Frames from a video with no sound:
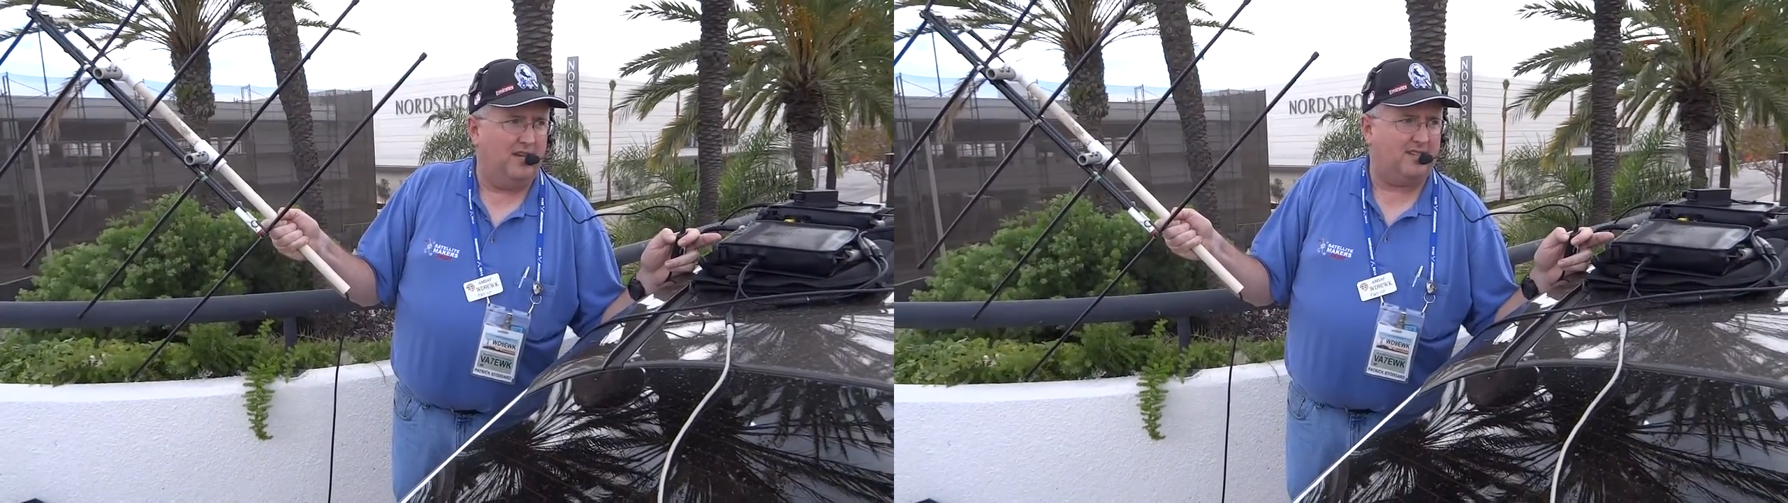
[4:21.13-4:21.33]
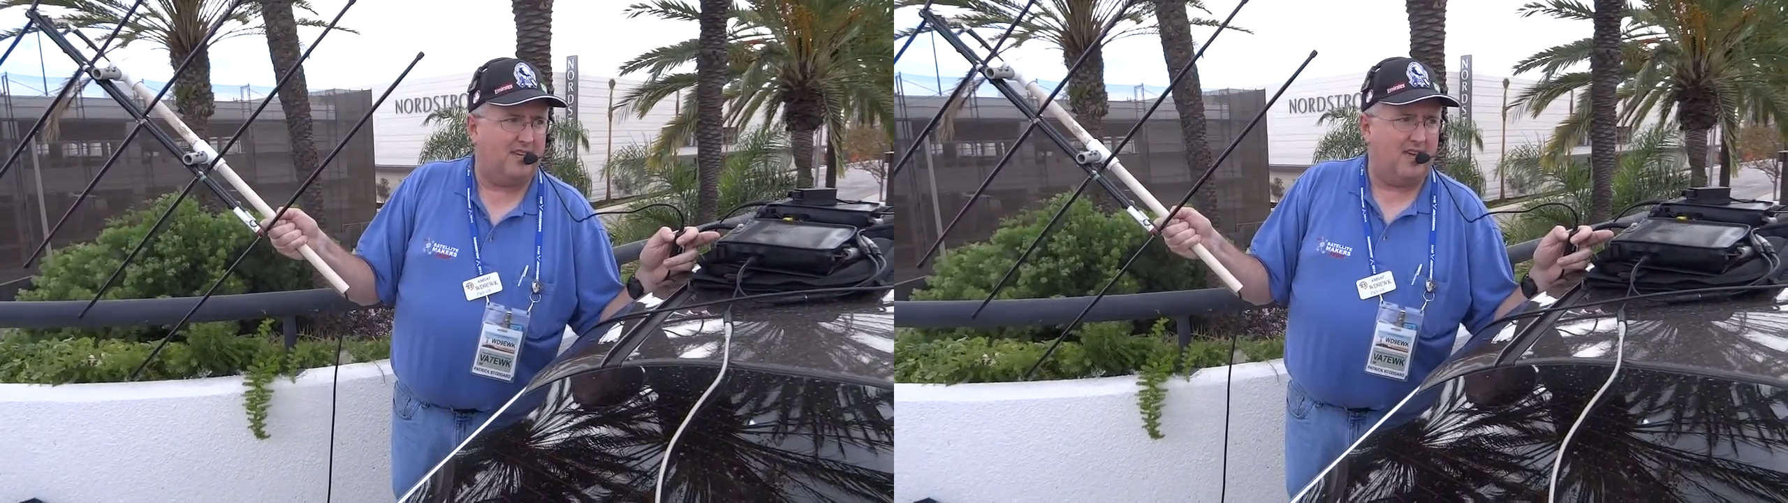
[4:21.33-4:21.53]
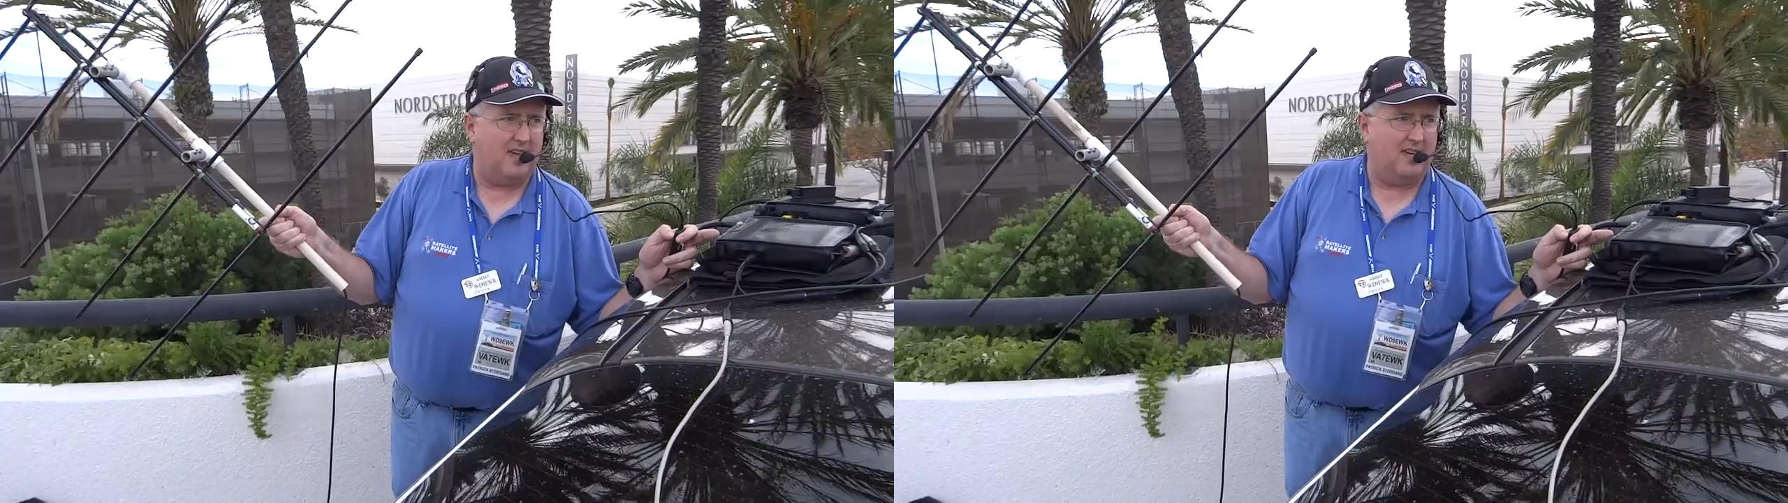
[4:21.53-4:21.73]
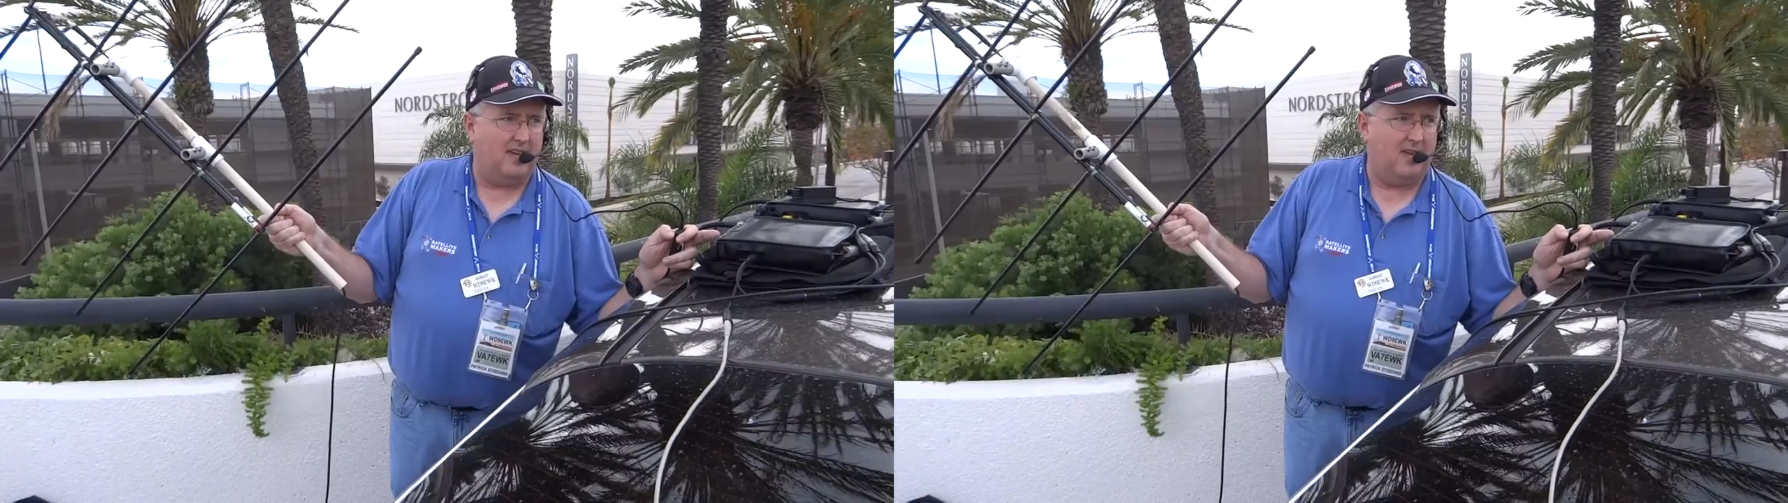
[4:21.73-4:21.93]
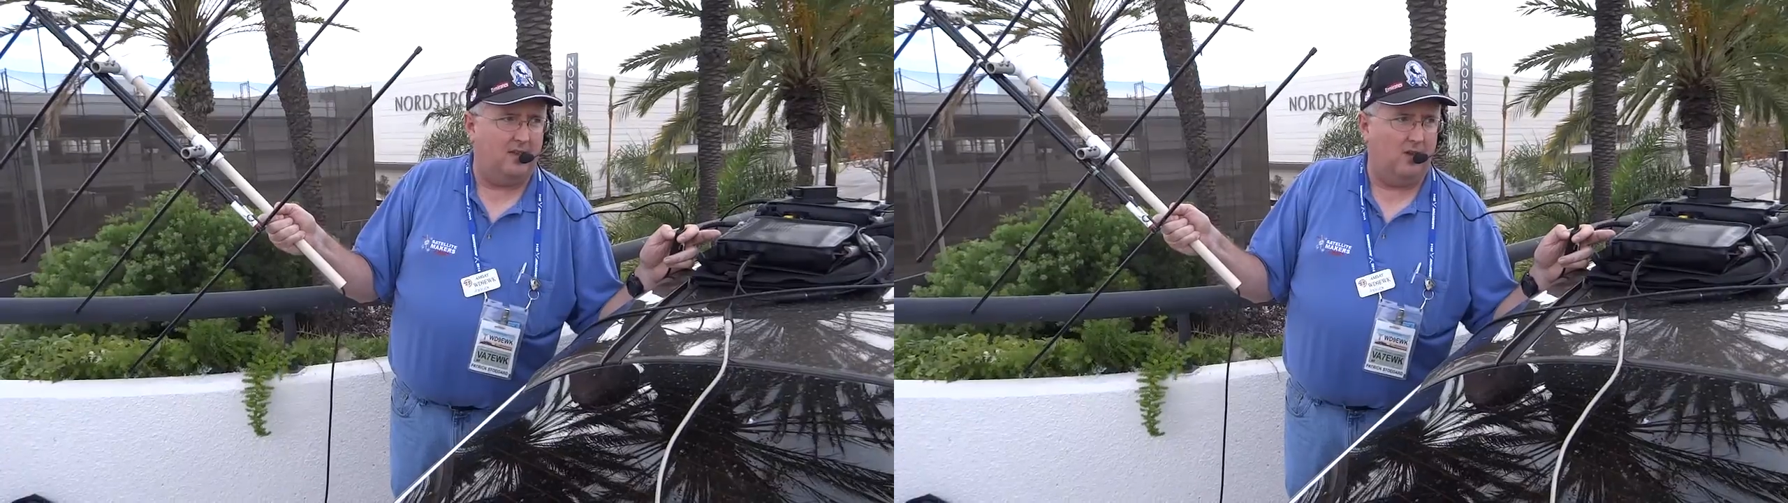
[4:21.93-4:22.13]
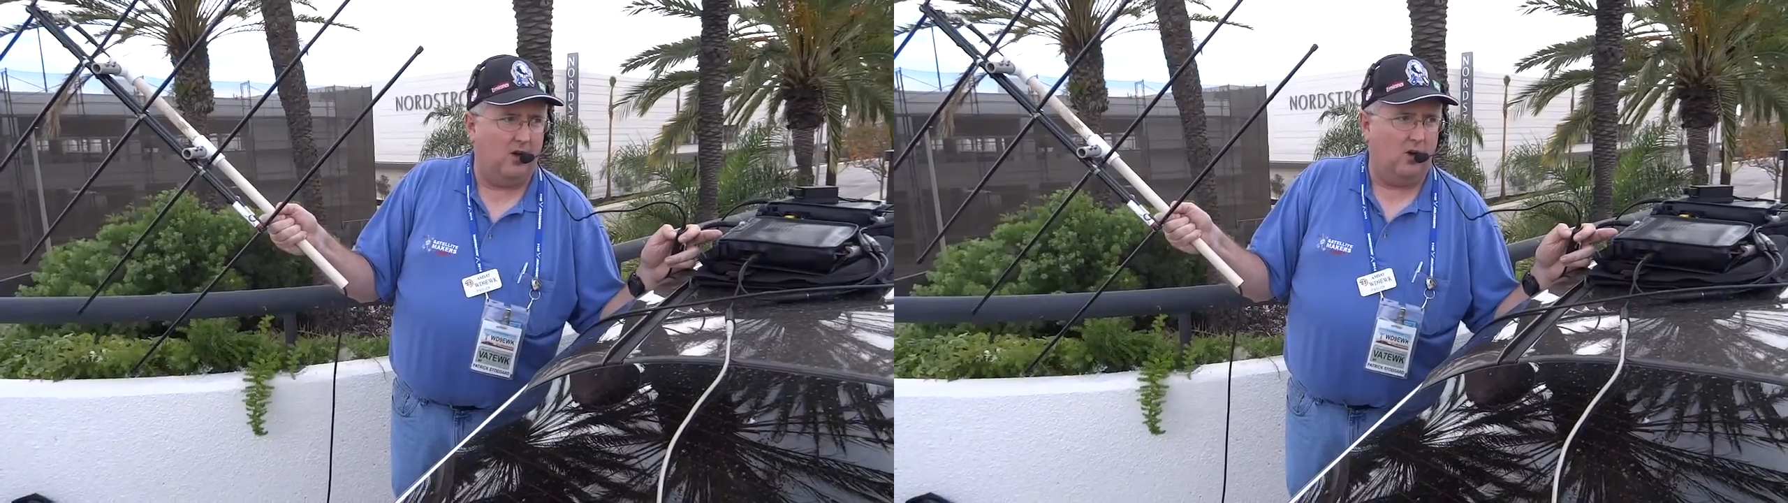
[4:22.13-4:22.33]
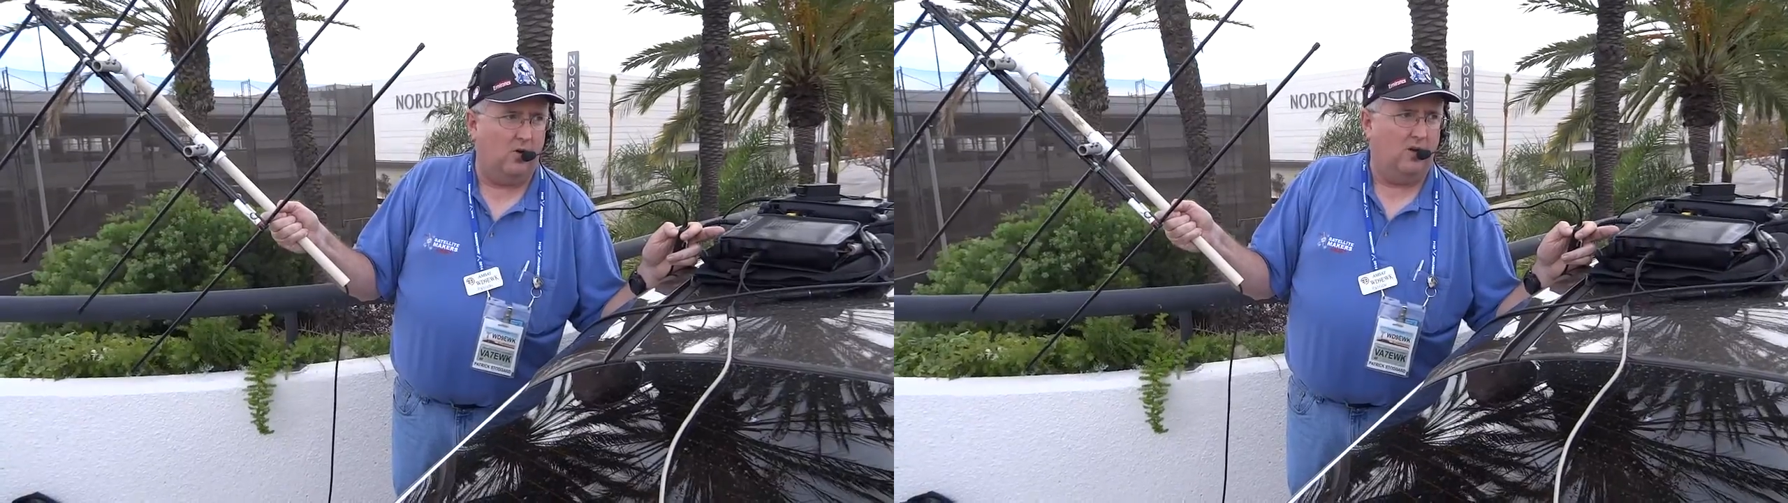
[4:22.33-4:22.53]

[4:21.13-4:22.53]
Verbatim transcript: Whiskey Kilo.